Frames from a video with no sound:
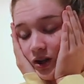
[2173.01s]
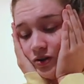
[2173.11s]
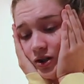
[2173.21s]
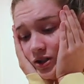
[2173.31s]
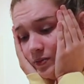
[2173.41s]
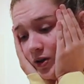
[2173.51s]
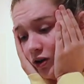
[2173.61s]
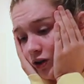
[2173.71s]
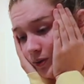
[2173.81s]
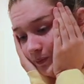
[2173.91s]
So he's gonna be
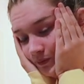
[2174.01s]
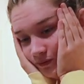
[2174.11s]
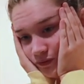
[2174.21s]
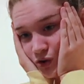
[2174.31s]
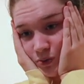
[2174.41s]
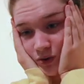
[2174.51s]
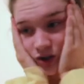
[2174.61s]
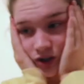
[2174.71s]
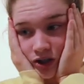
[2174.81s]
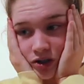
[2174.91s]
home
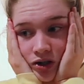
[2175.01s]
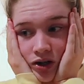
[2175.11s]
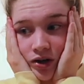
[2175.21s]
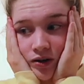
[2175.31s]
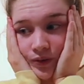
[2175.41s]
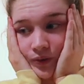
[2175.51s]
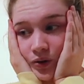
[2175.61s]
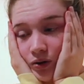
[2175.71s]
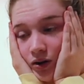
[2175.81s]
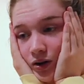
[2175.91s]
tomorrow
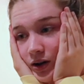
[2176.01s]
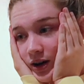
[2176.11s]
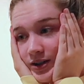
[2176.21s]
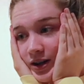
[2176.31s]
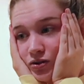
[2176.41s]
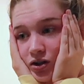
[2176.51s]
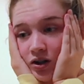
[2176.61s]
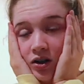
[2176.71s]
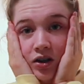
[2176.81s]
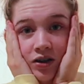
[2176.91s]
for a day or
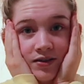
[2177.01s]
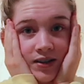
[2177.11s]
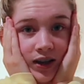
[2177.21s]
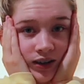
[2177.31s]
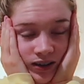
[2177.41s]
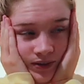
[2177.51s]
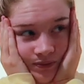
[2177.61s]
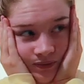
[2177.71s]
two, cause like,